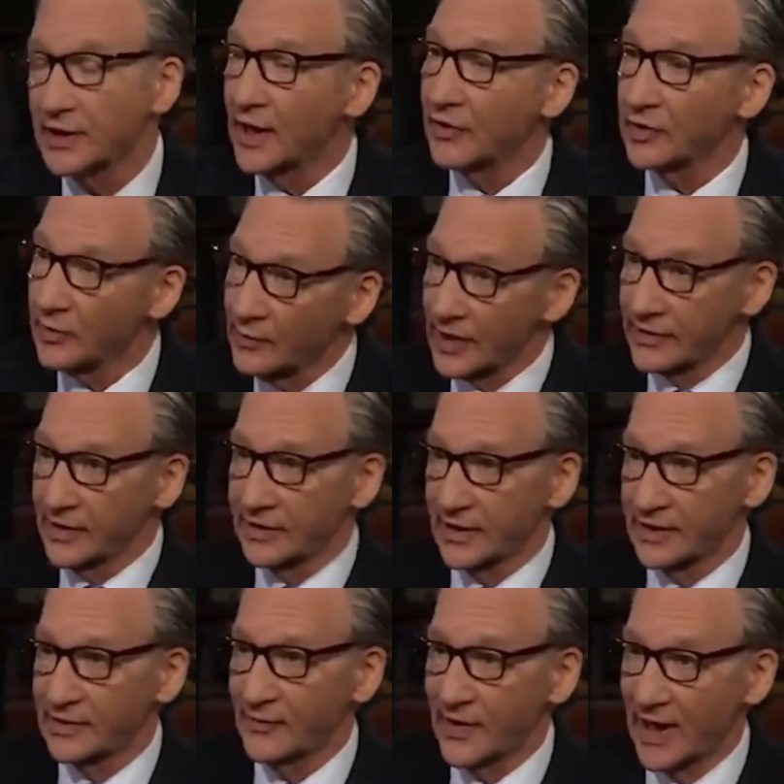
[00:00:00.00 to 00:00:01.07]
Now, you may think
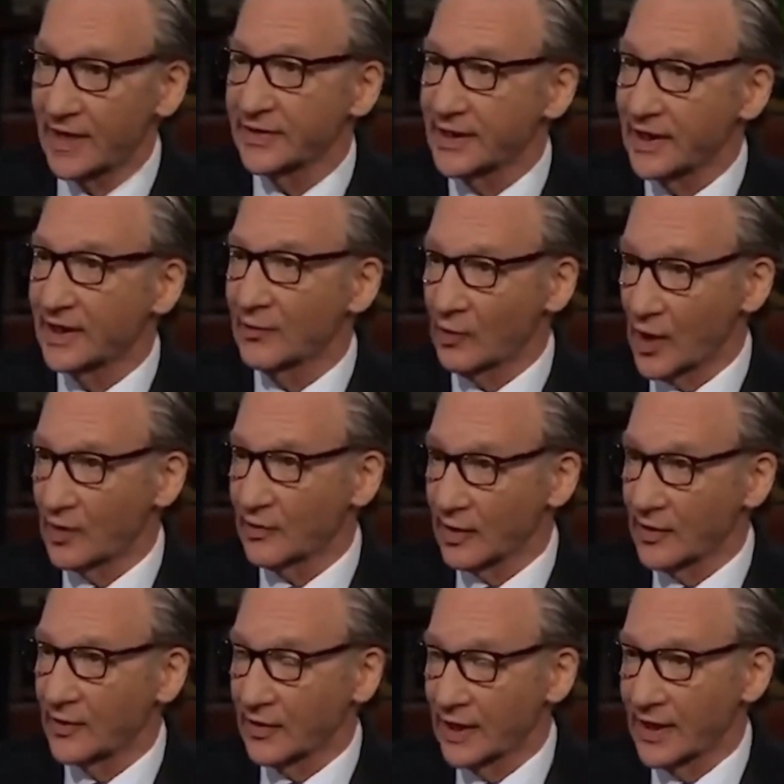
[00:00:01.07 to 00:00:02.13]
that's a bad thing and why we're
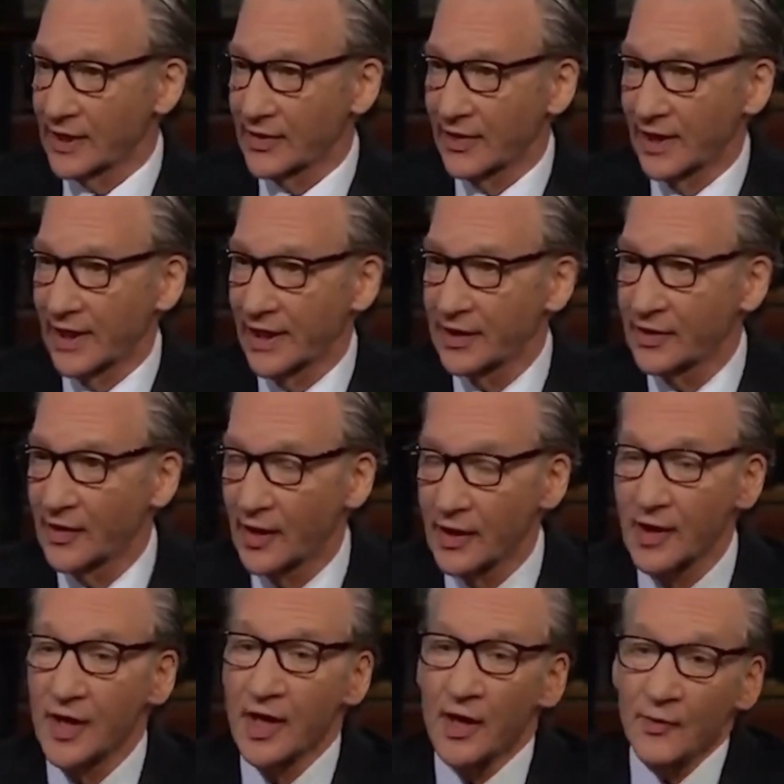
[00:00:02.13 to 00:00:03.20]
going to hell in a handcart,
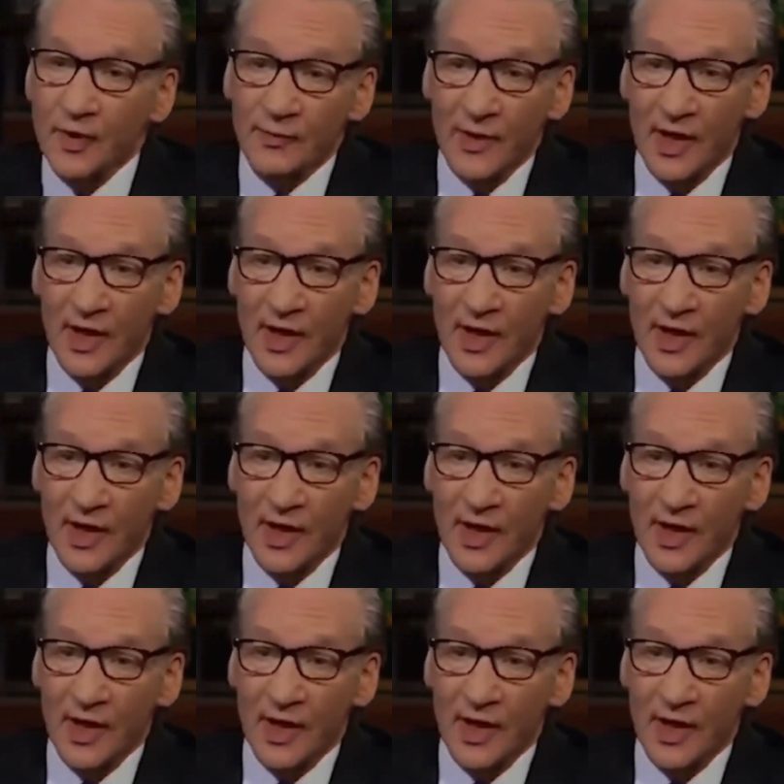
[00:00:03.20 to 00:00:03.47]
but